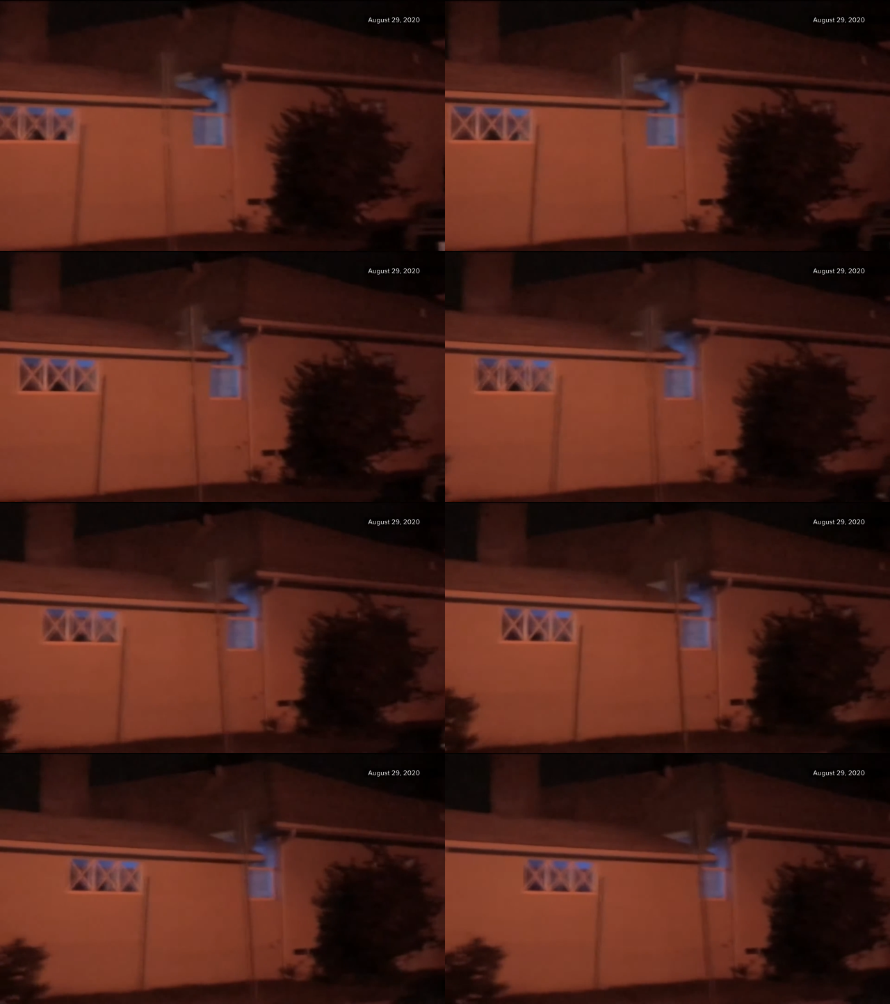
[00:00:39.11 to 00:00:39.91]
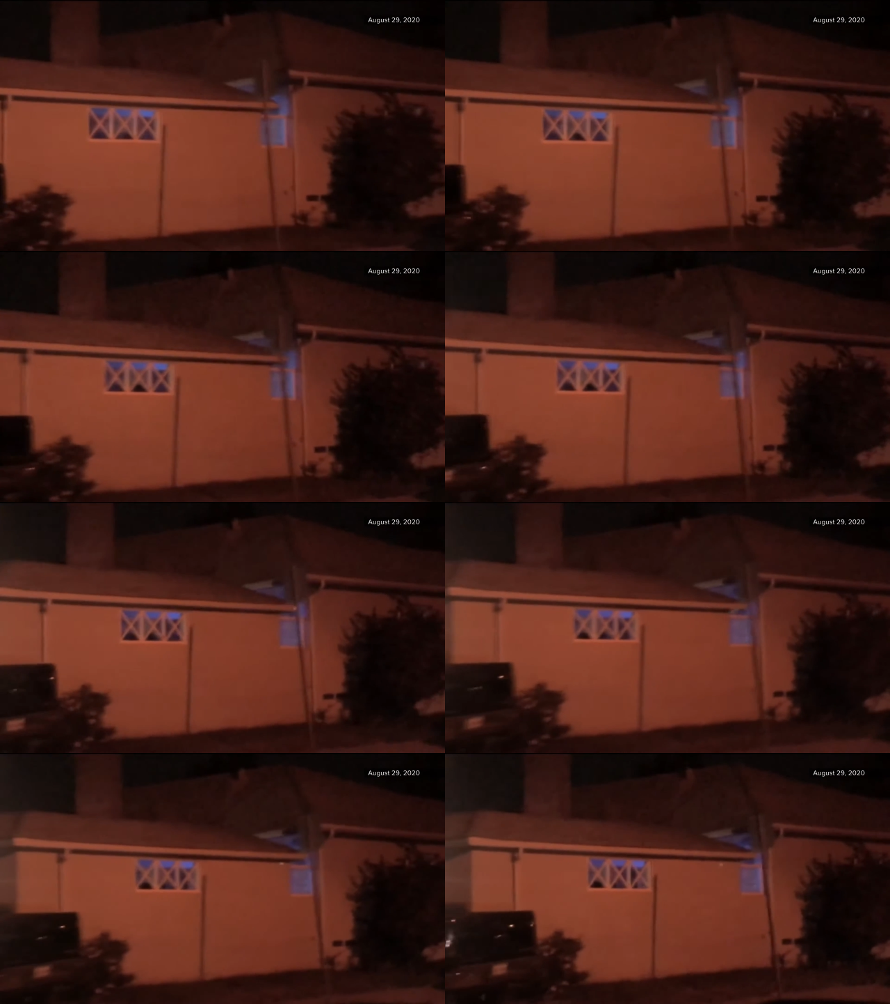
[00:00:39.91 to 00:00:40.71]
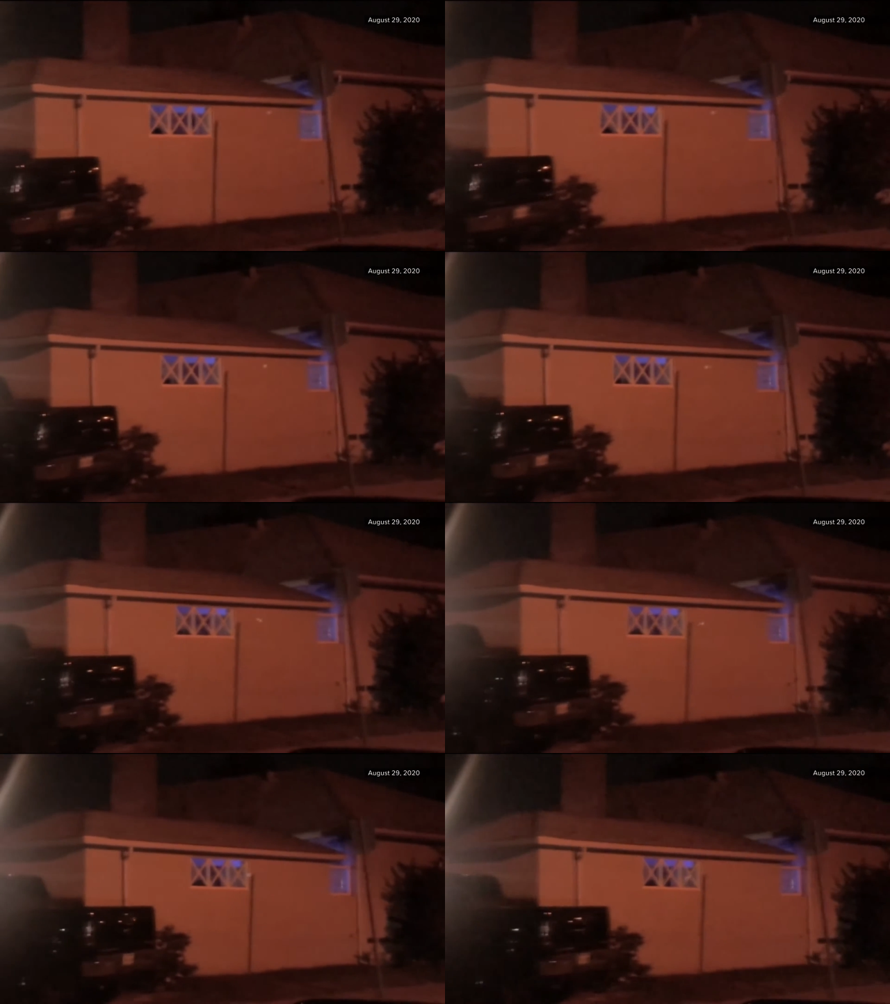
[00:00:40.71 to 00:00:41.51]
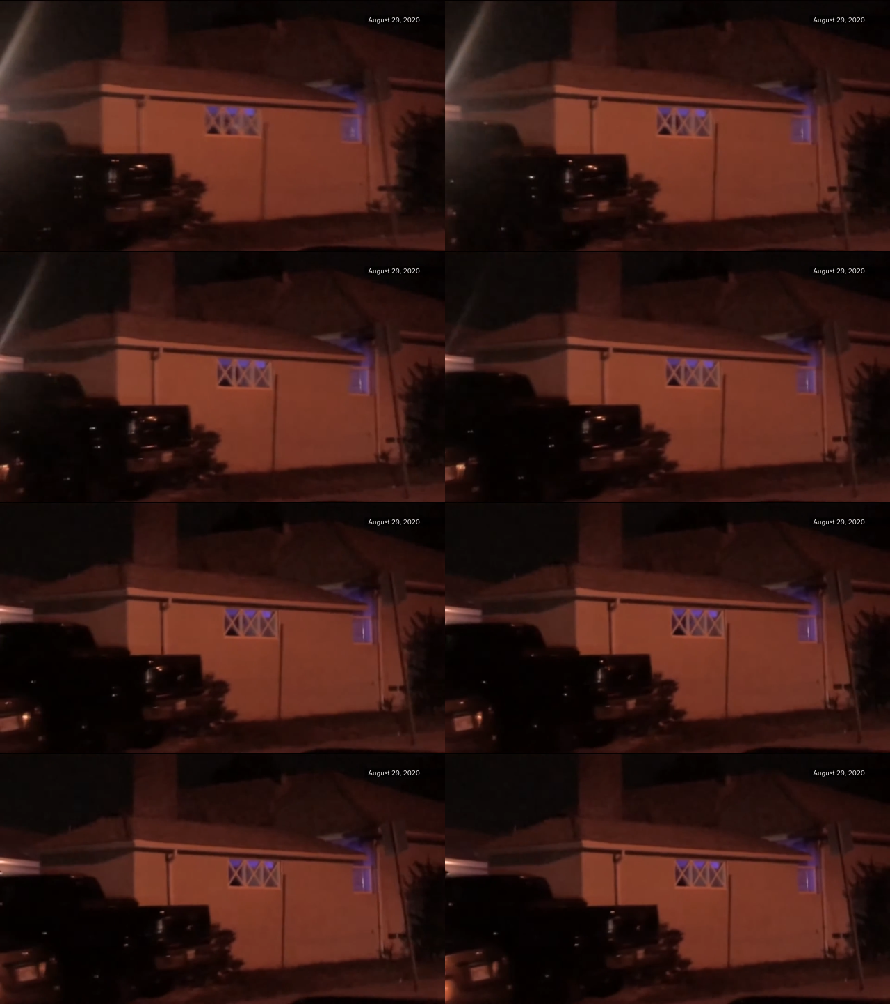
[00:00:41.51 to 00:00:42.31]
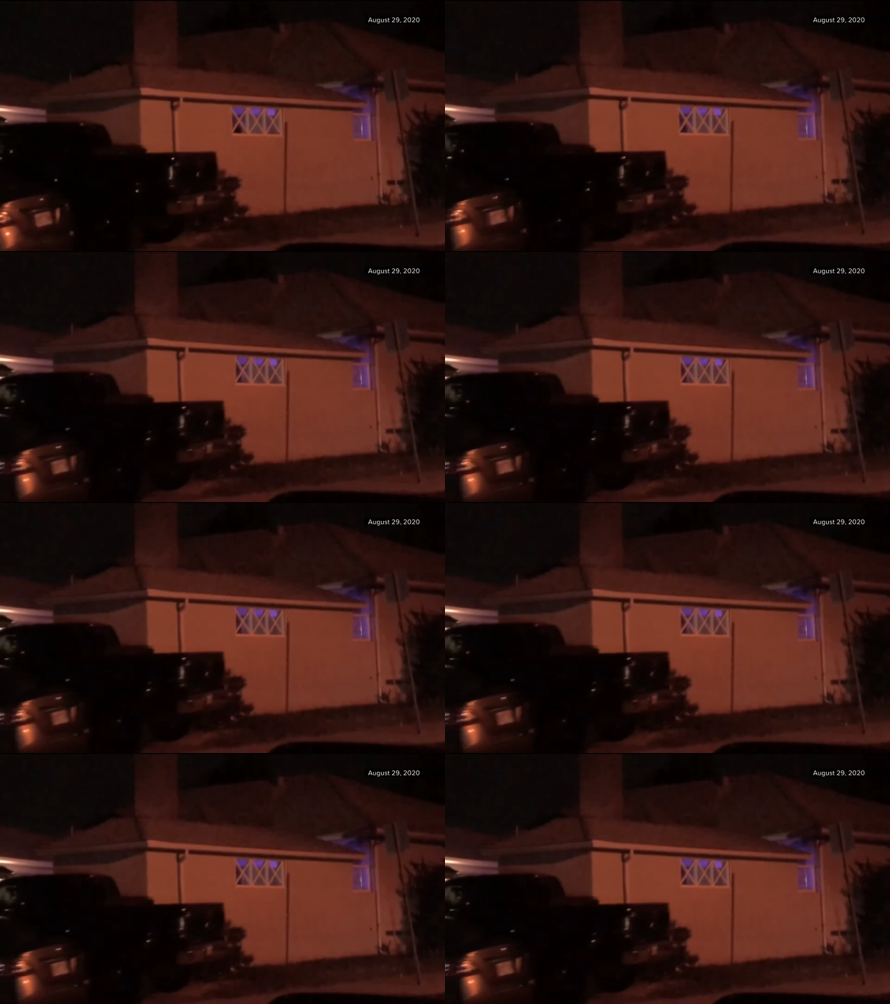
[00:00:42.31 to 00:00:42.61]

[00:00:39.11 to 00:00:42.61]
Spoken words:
[unreadable: no face in view]